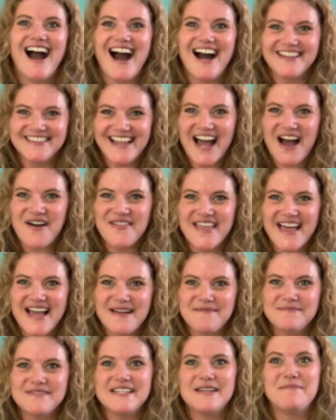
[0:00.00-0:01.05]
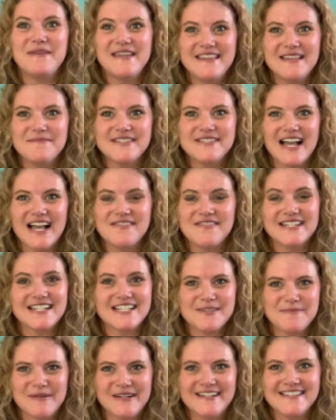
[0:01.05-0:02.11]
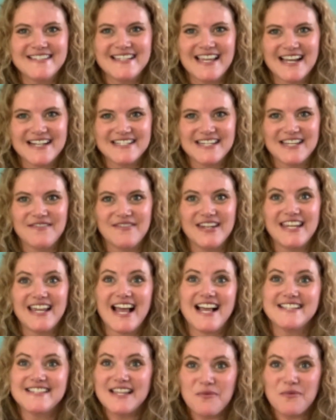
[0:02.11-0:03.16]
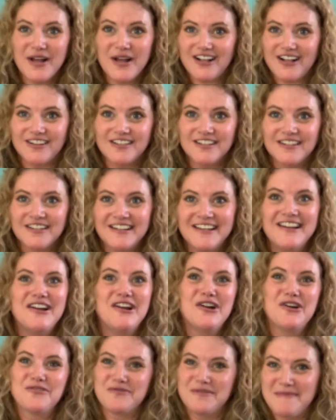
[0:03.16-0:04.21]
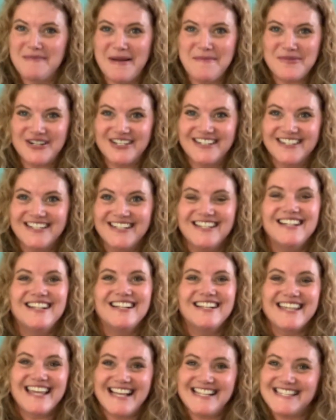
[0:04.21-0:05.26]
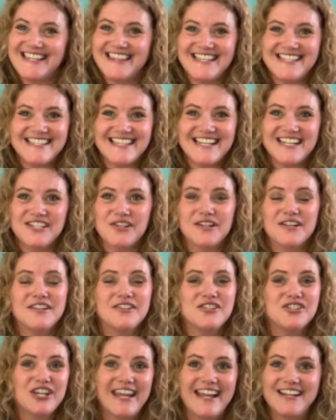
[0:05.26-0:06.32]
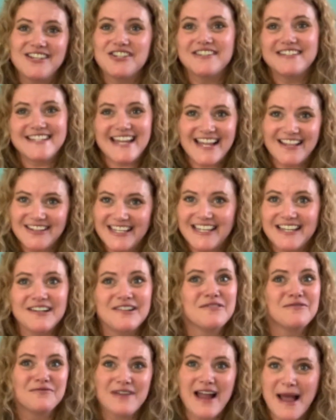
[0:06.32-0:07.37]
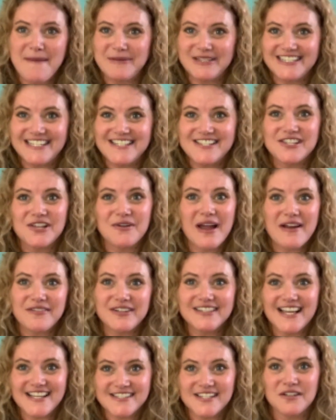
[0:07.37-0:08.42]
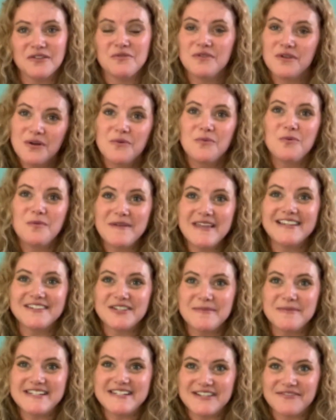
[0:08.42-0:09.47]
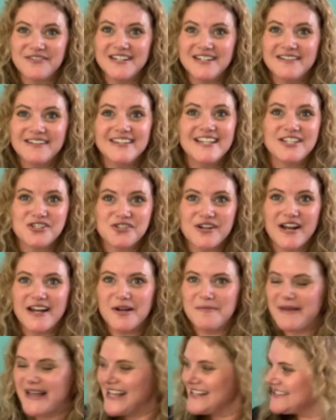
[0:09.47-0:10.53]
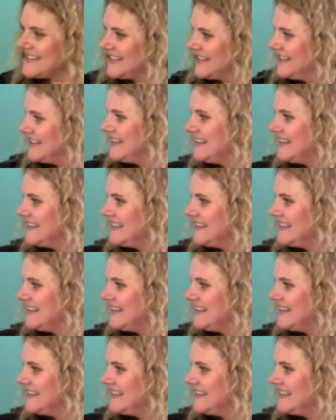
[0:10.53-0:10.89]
Allow them to be themselves and experience the activity as they will. Remember, kids at this age change daily, rapidly, so every lesson will be a little bit different. Let's try our best.